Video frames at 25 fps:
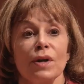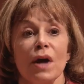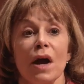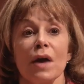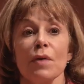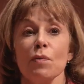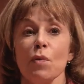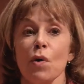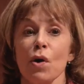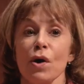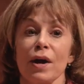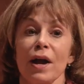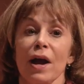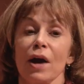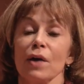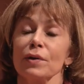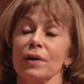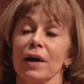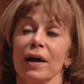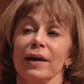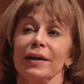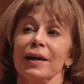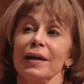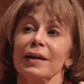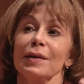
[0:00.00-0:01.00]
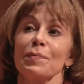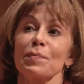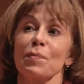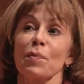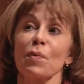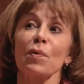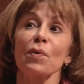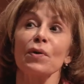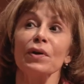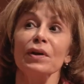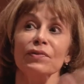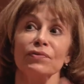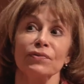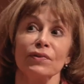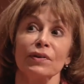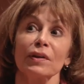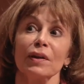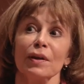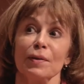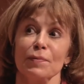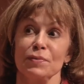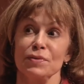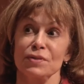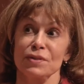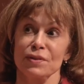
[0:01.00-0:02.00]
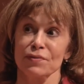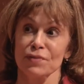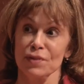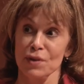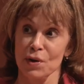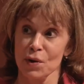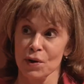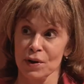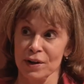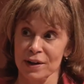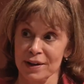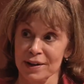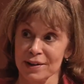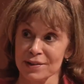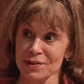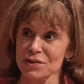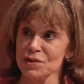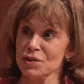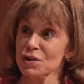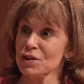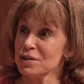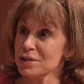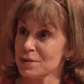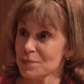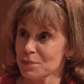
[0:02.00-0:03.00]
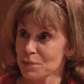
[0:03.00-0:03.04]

I walk out, I get a brief glimpse of the audience, just a